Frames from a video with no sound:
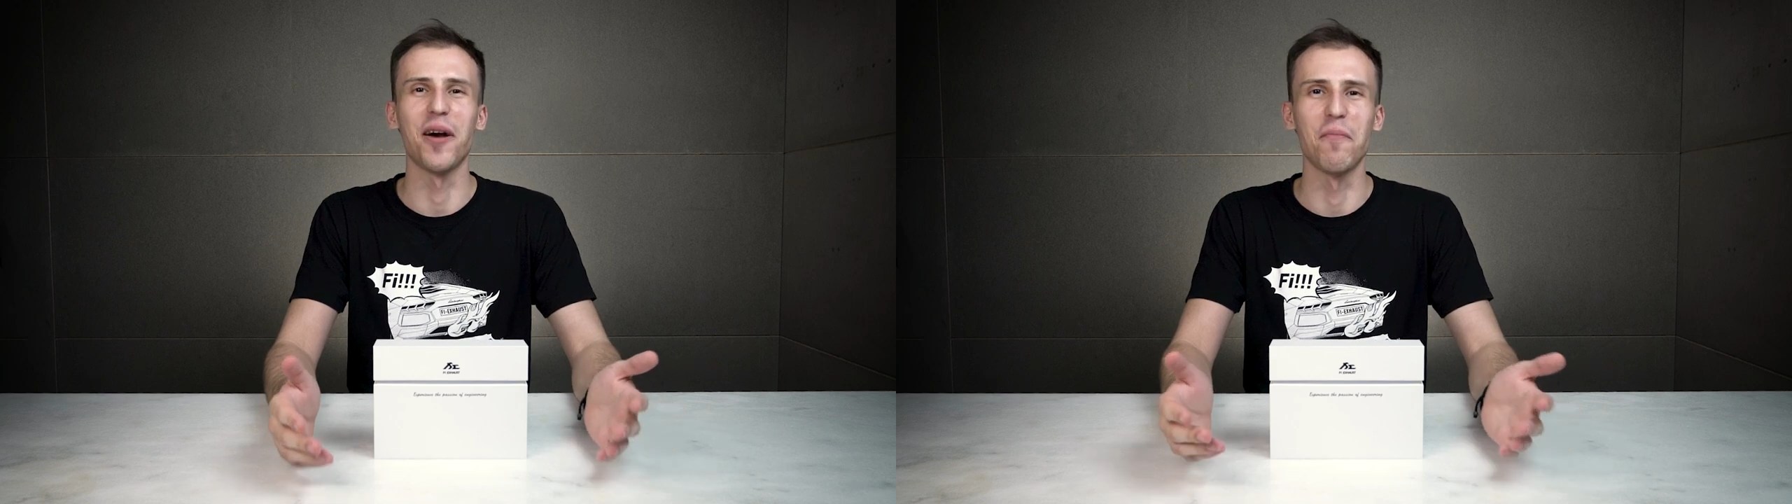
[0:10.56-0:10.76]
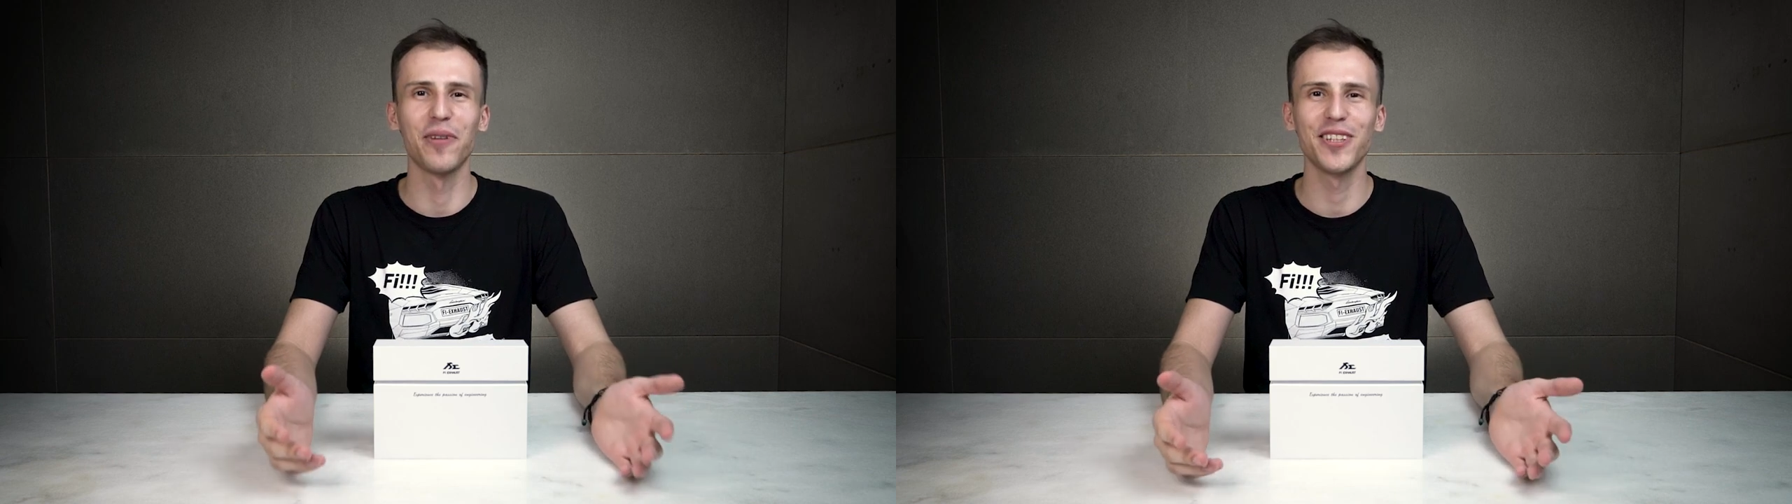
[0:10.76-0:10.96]

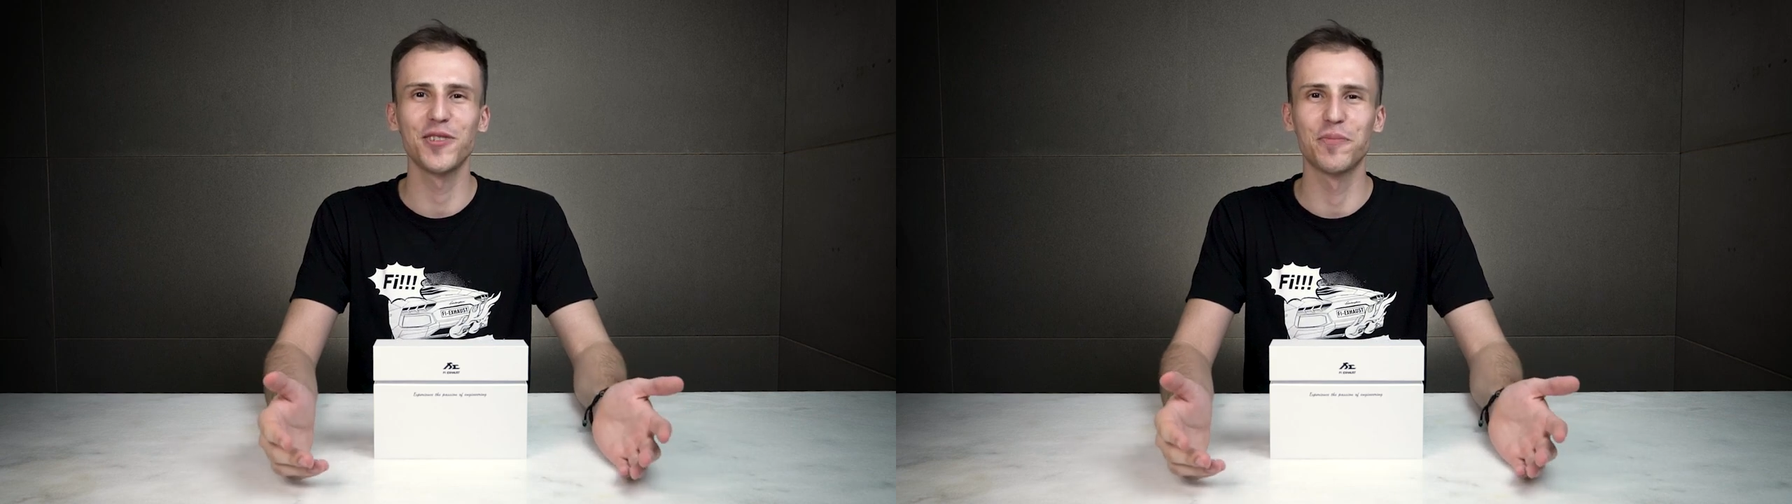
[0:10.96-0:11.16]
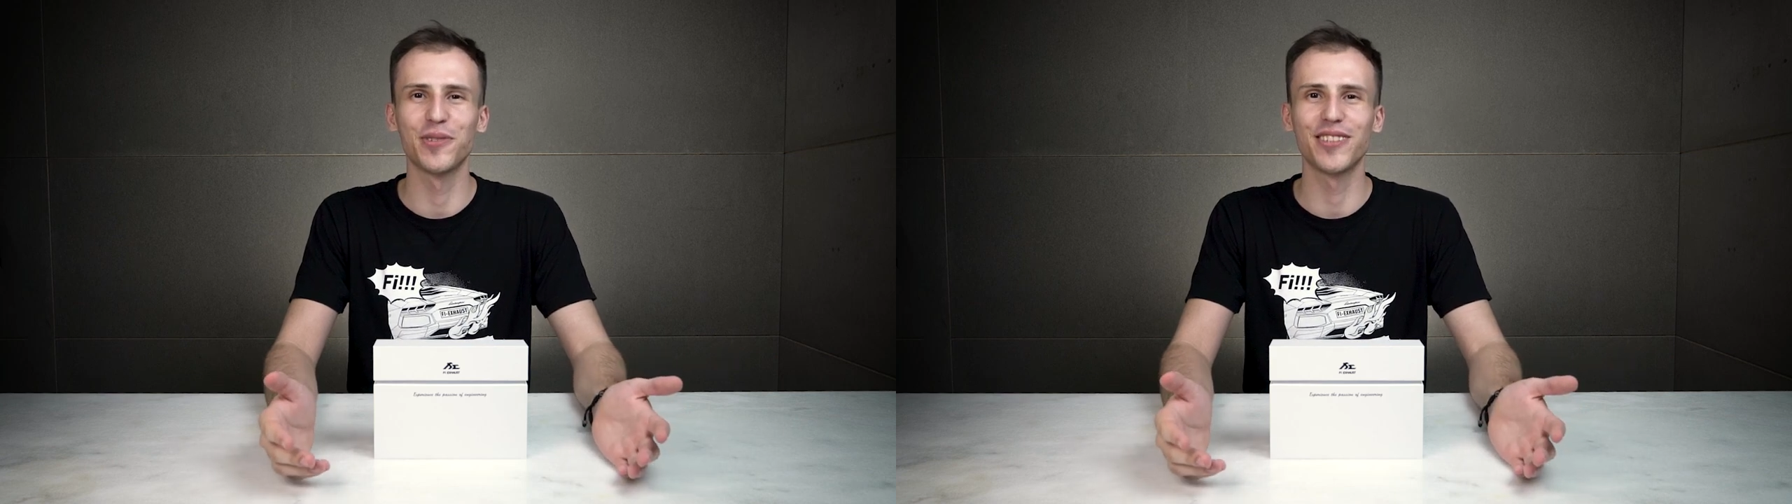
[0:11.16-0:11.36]
I'm
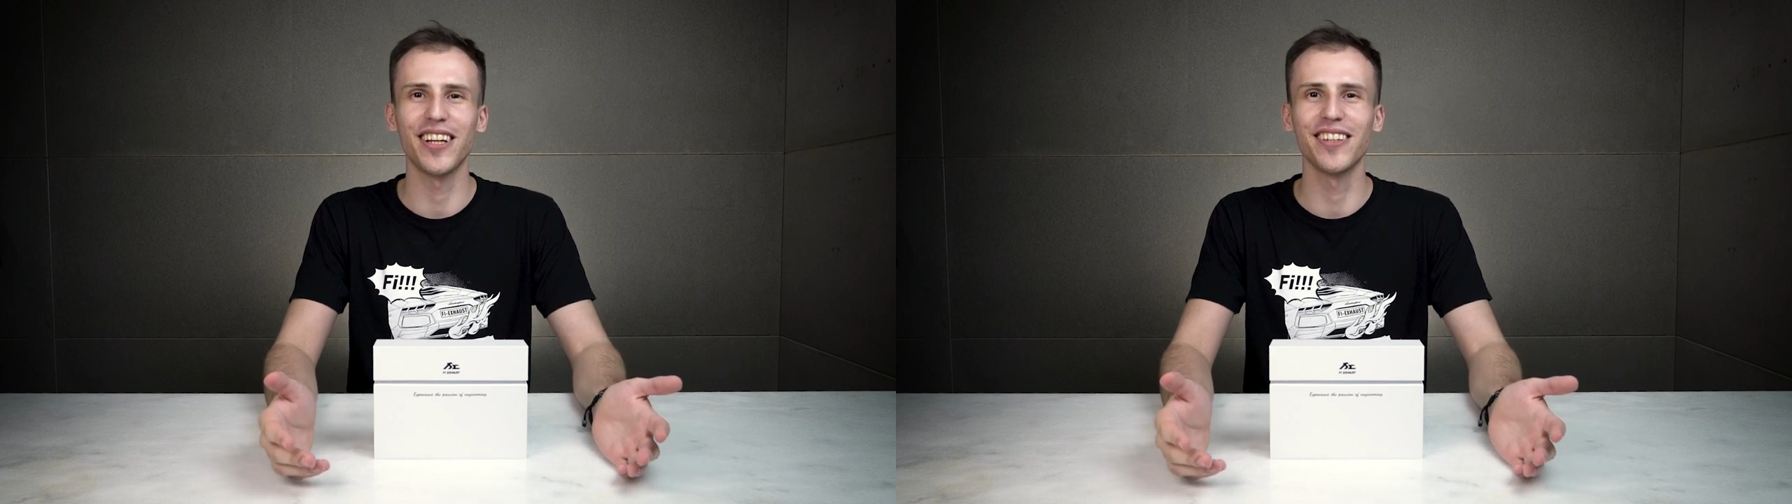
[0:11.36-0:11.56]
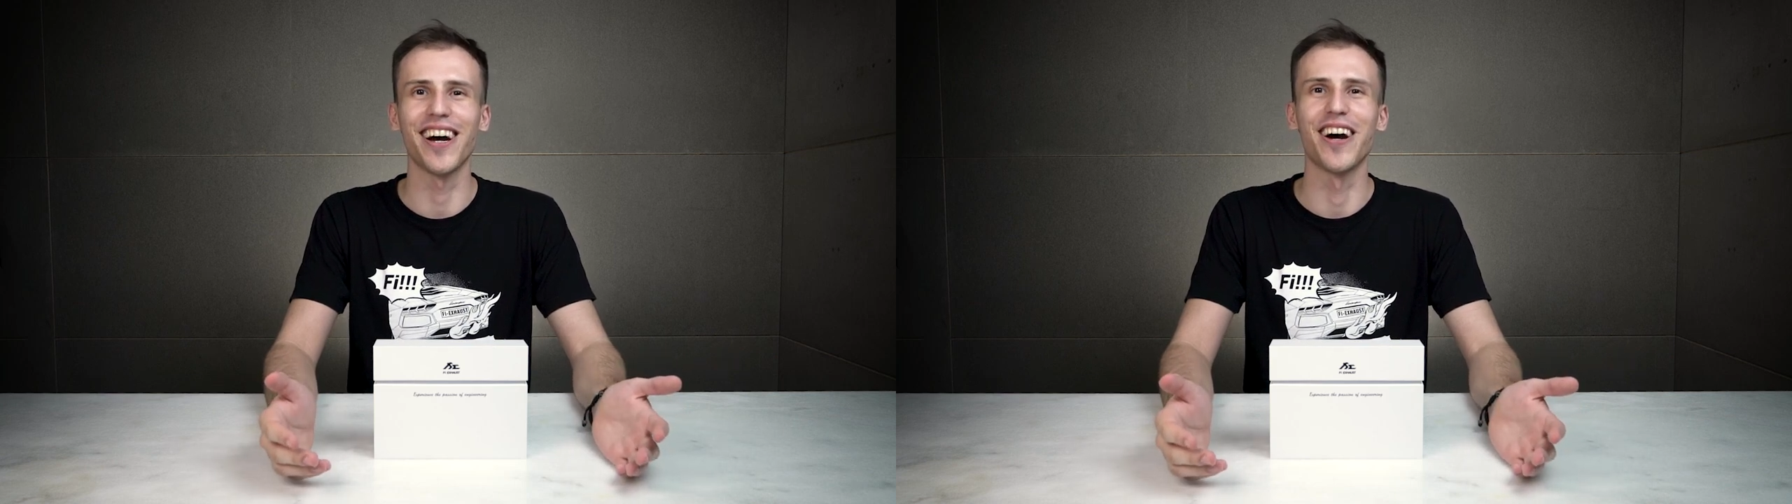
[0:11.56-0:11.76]
pleased to
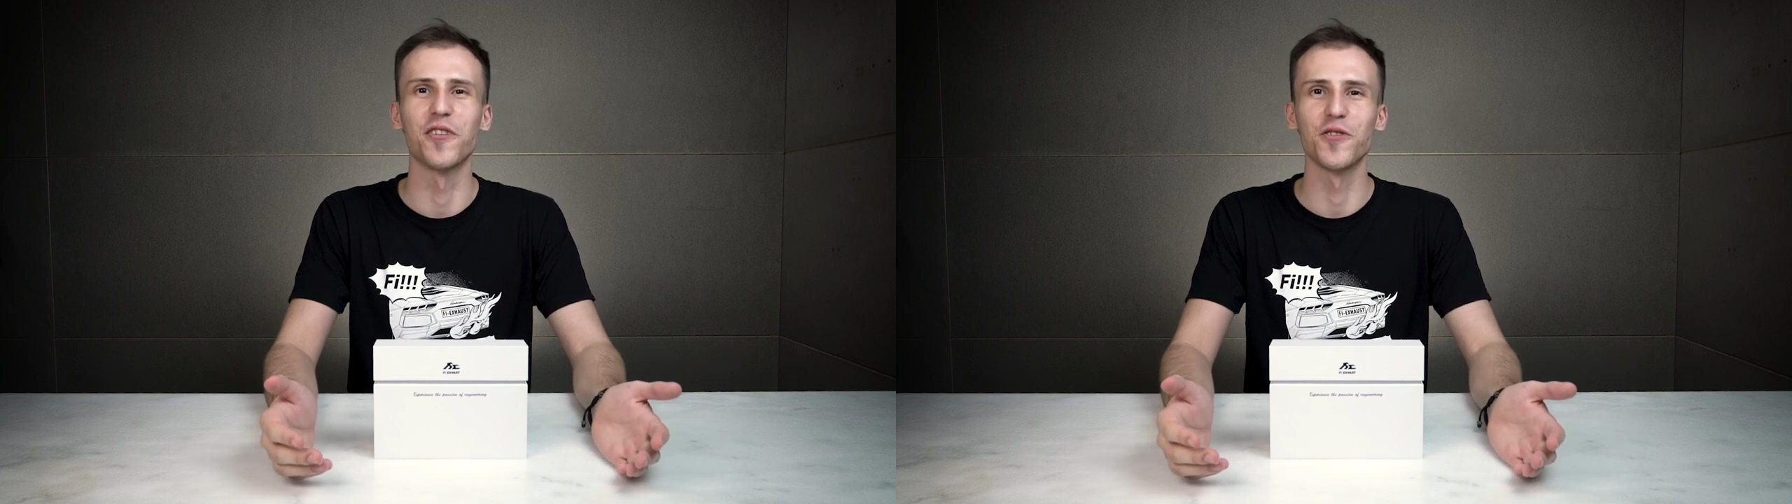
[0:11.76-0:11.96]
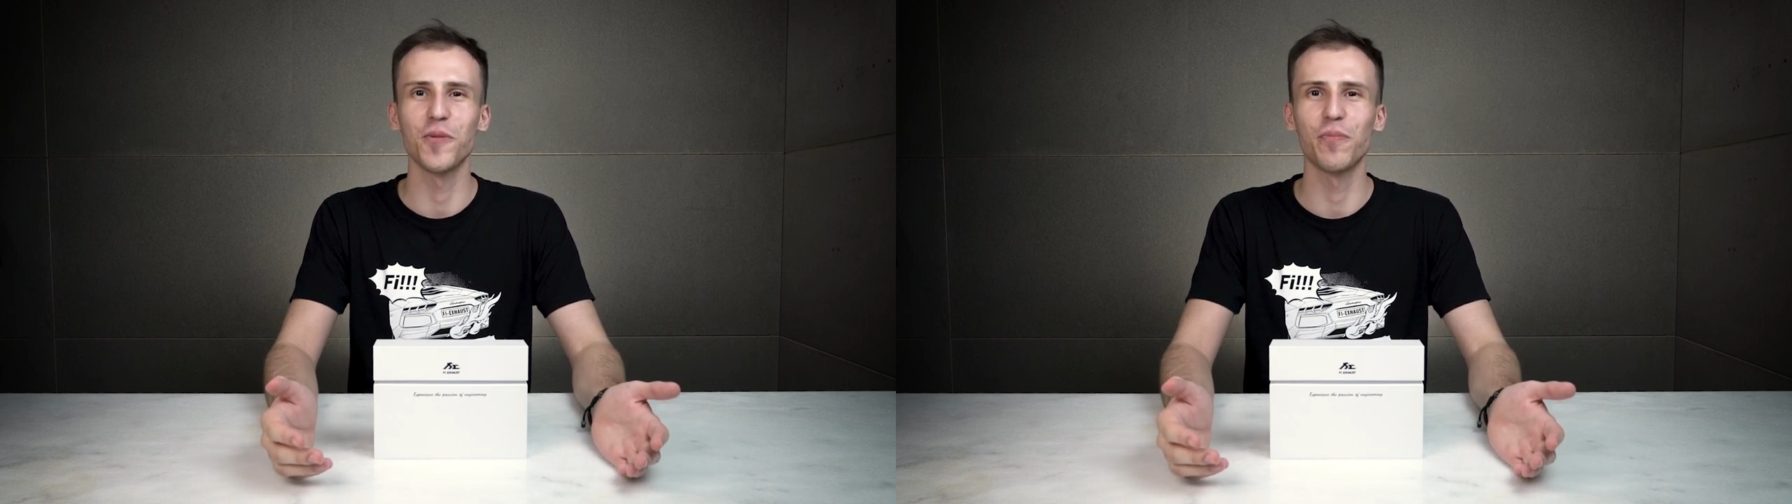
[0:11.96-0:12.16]
present
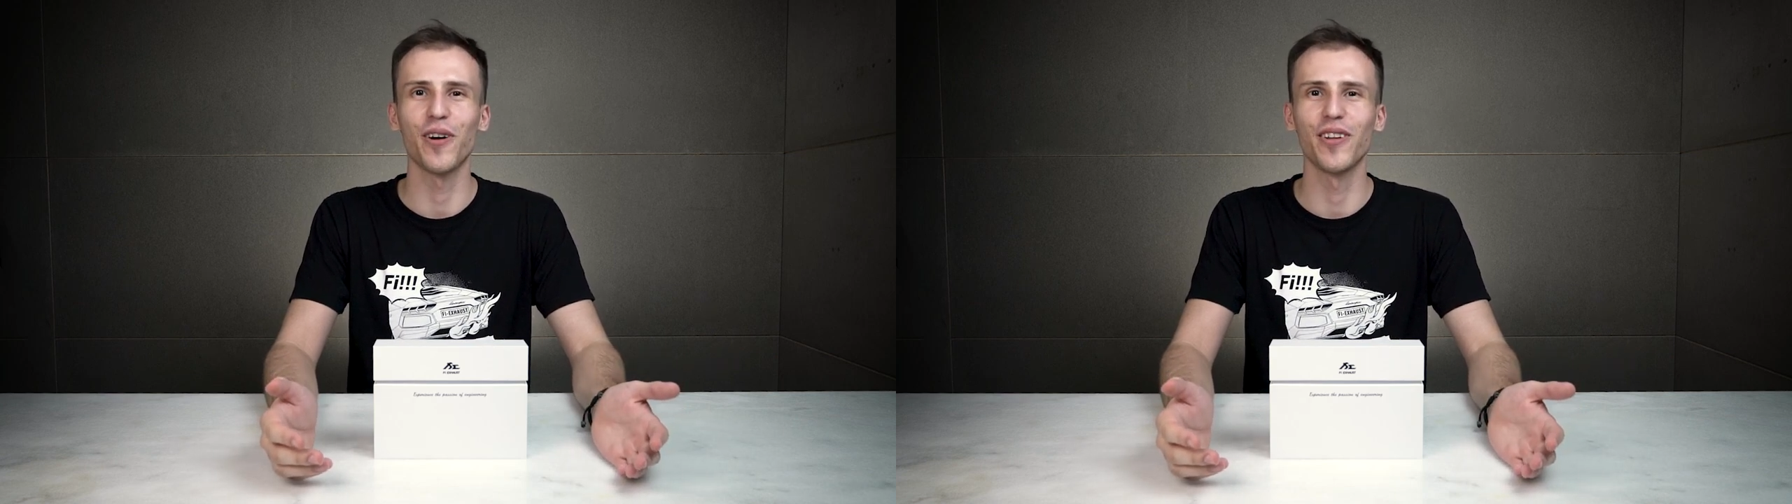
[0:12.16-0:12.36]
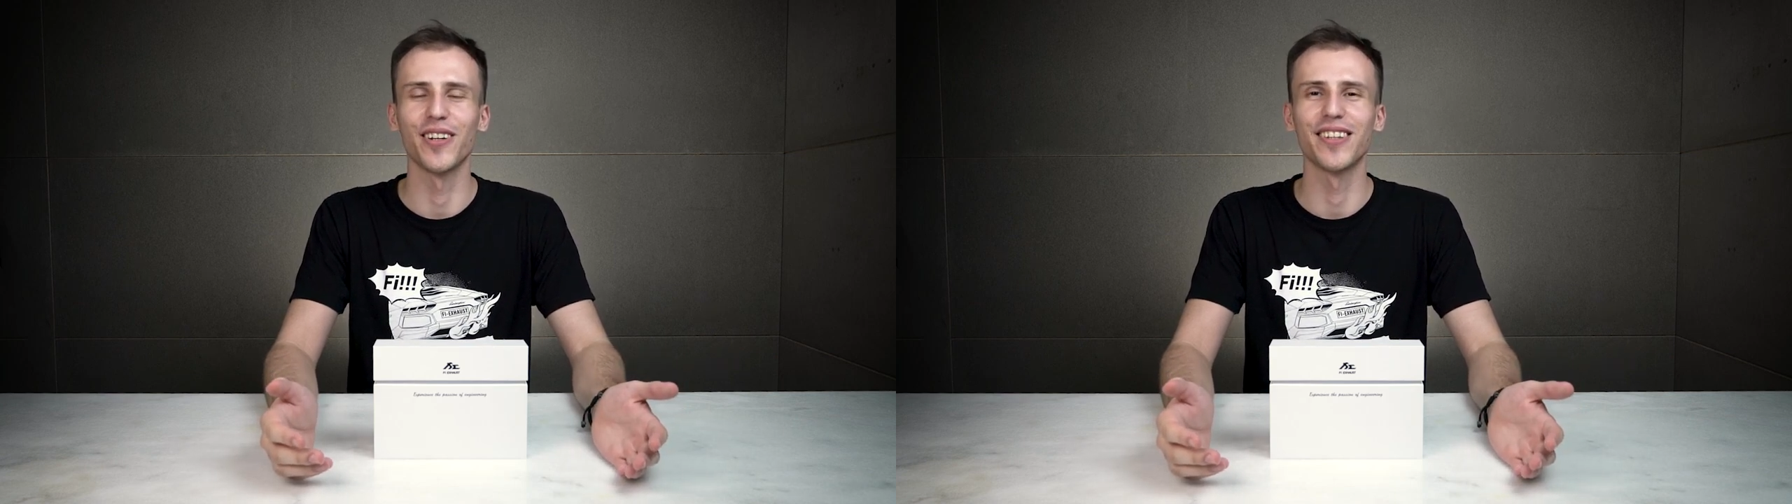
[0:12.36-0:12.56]
our new
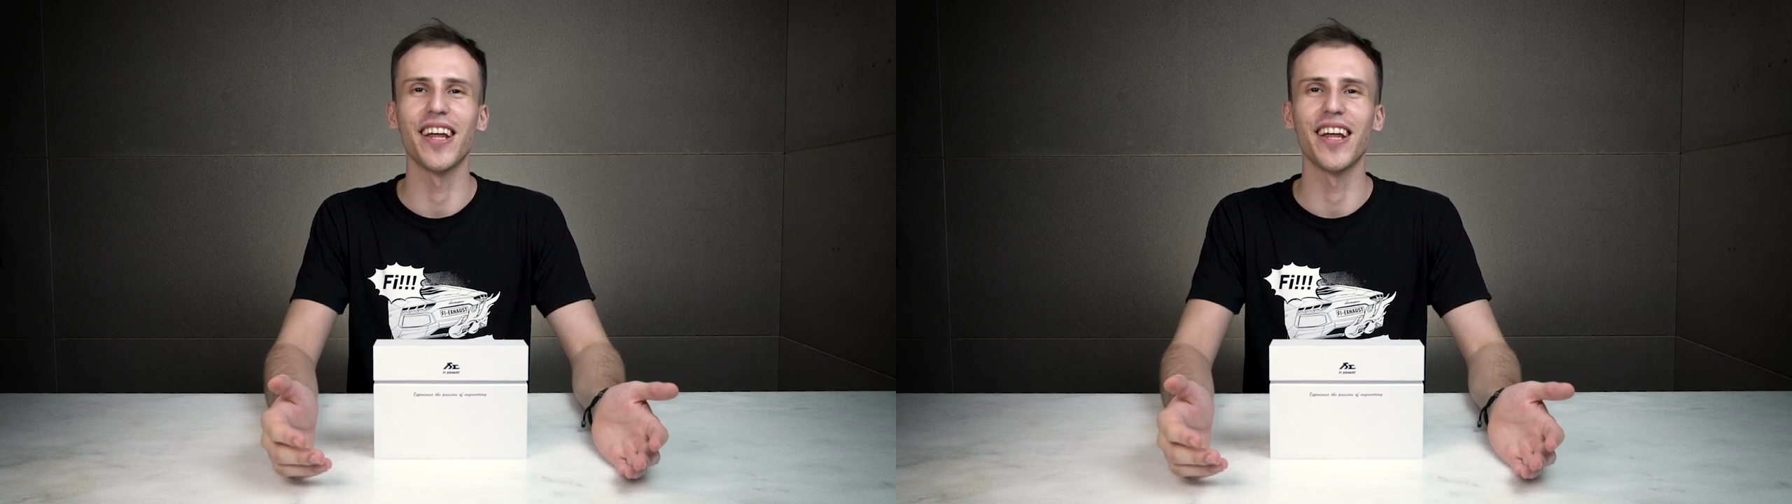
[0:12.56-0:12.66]
product,